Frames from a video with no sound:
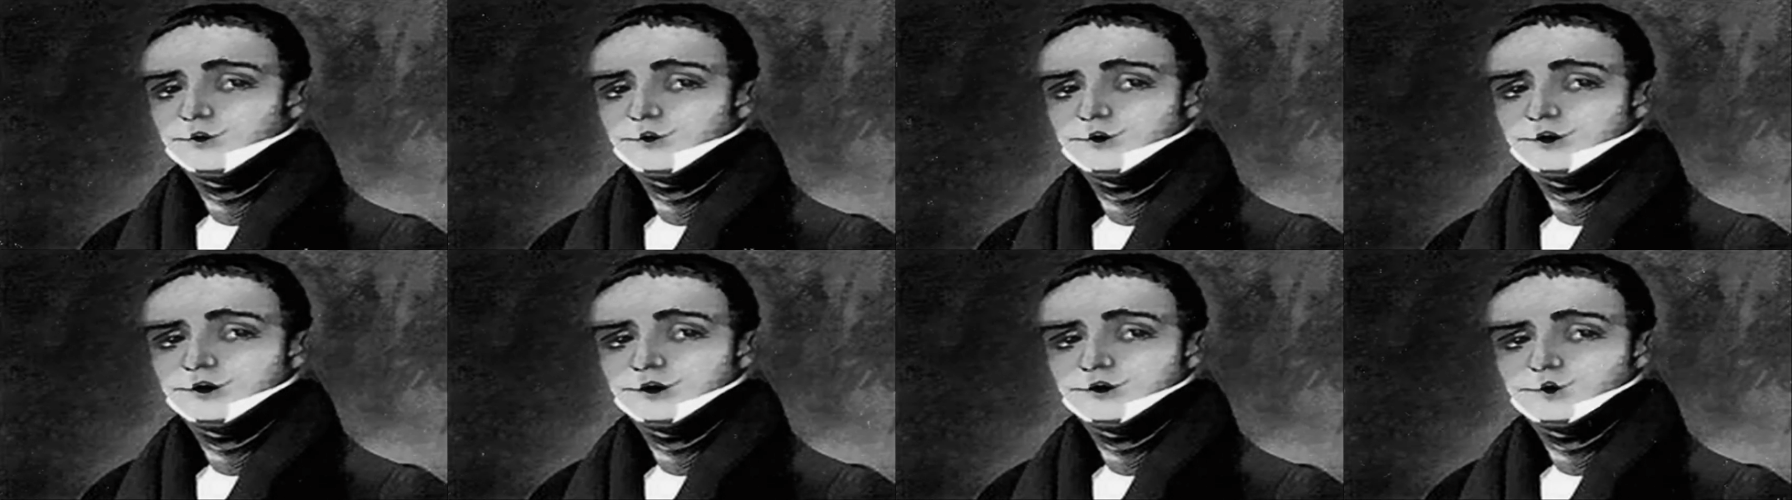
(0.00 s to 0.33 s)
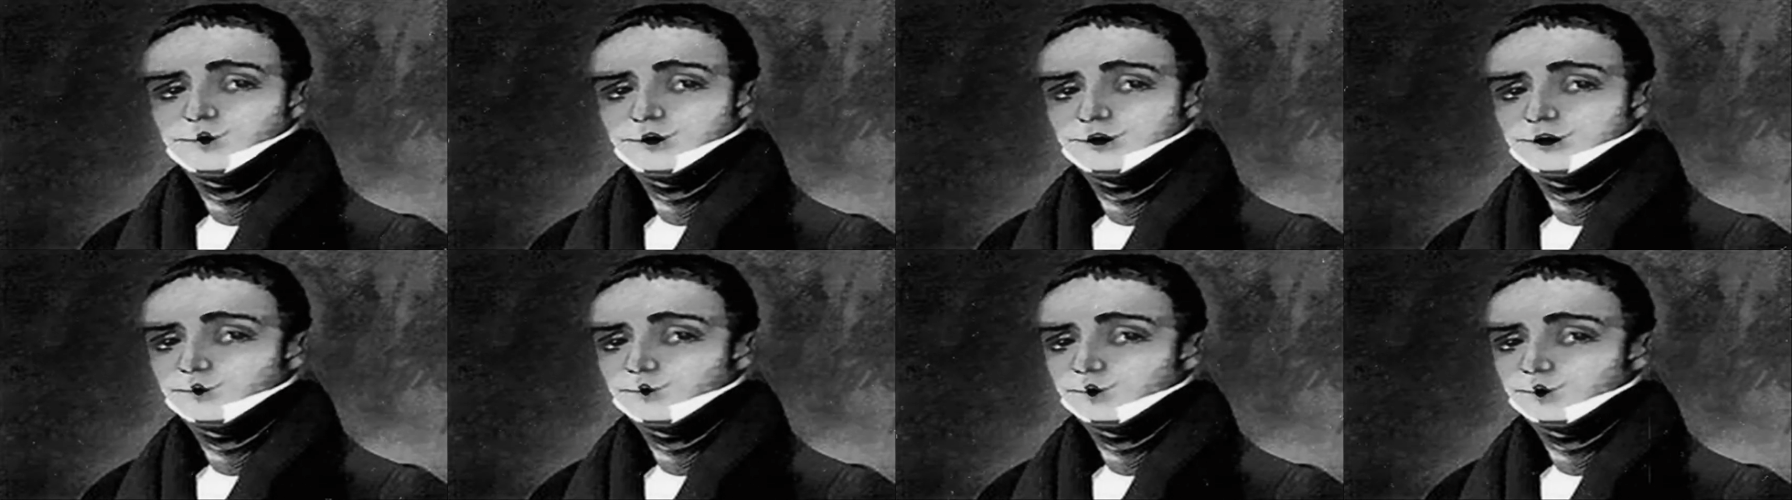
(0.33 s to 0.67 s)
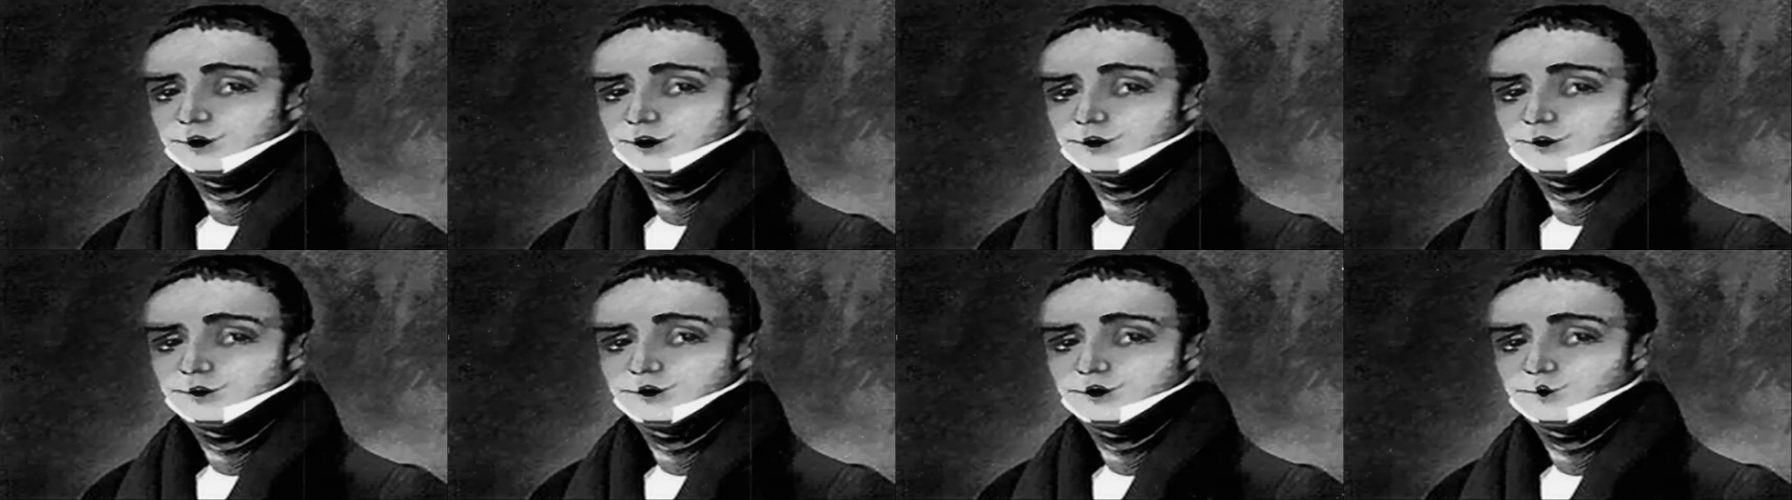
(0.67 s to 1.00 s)
She was
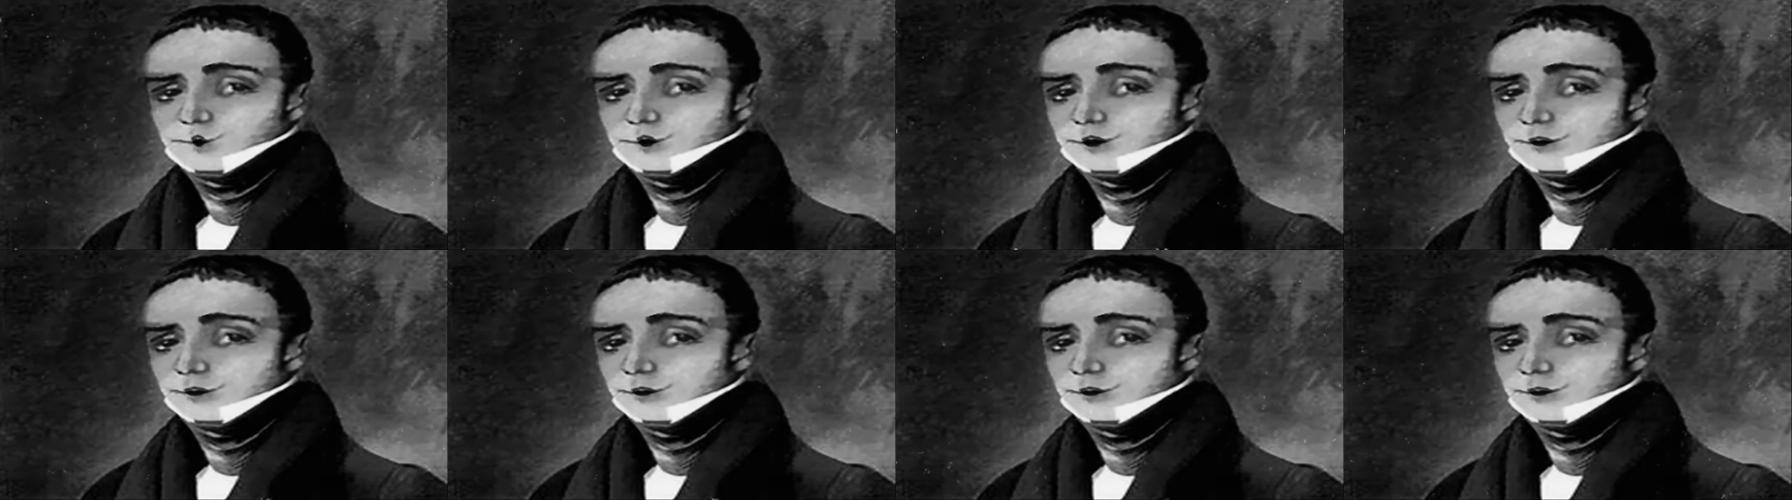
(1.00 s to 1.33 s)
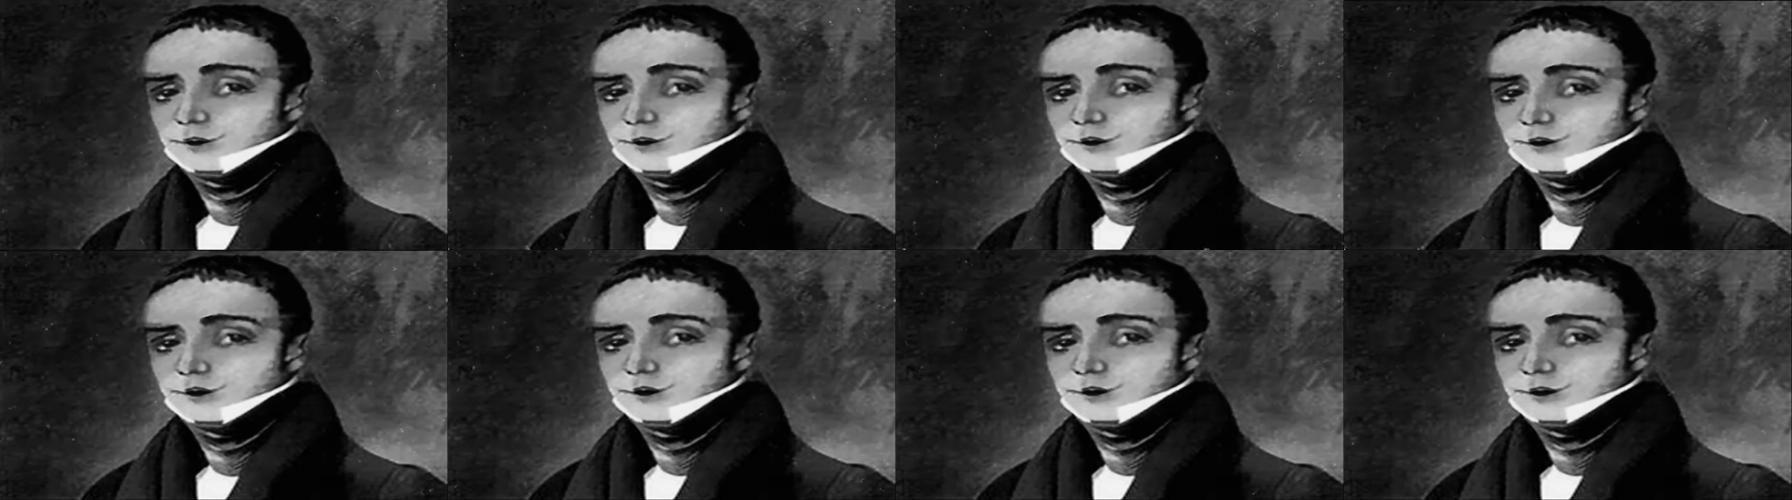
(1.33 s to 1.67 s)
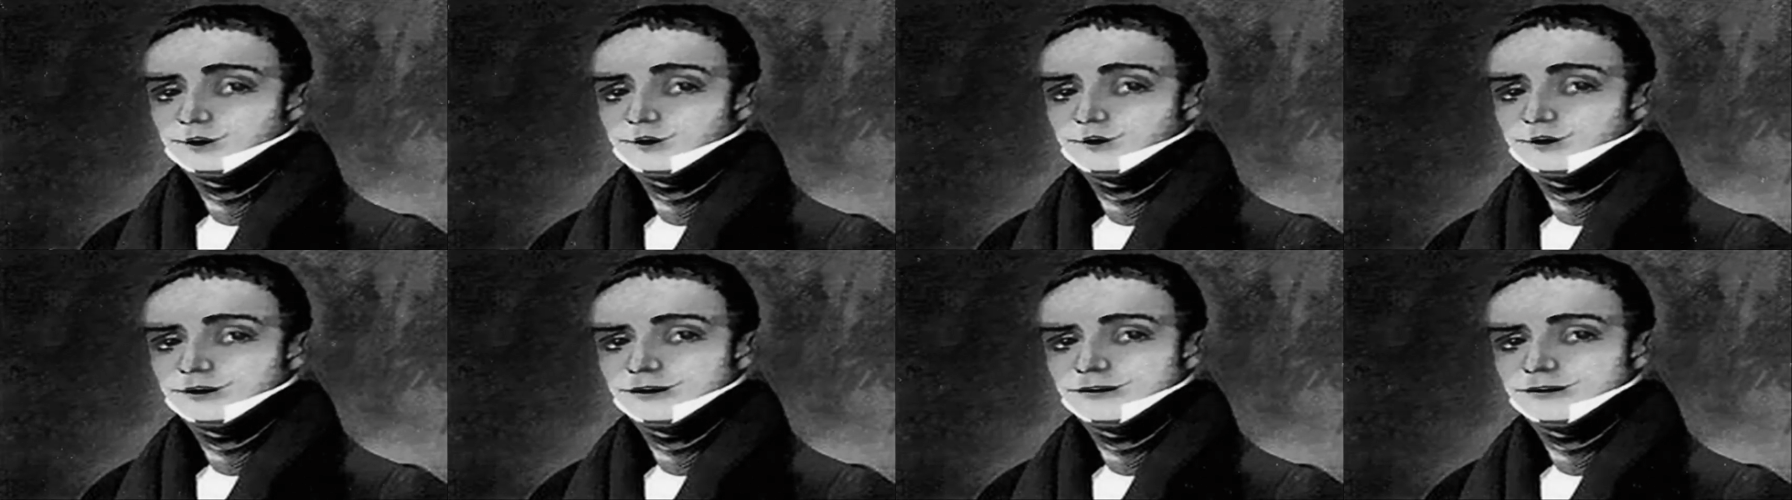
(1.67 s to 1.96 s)
sooty too, but